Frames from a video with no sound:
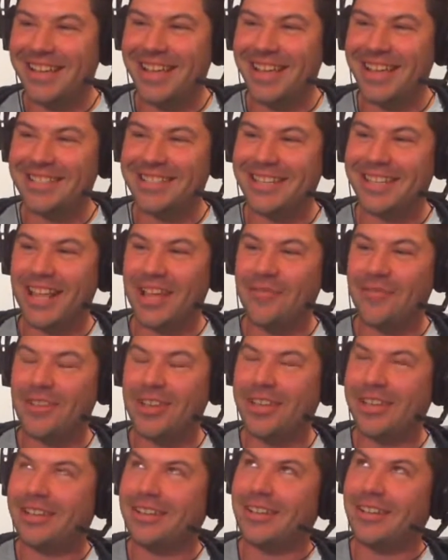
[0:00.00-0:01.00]
It's
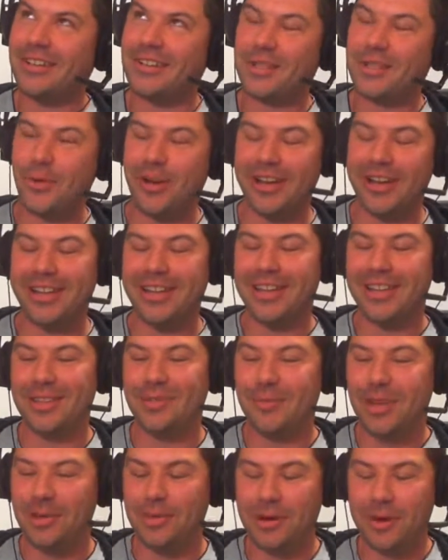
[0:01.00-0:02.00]
11:20 at the
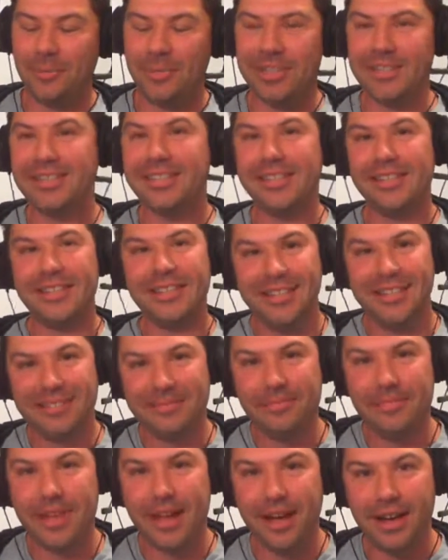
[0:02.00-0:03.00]
moment. I'm in Sydney,
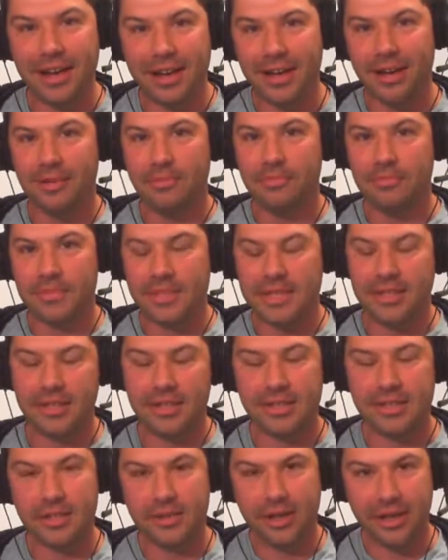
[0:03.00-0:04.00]
Sydney,
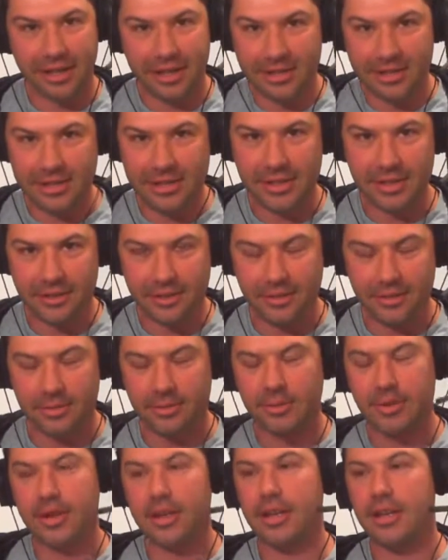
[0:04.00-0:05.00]
Australia. So.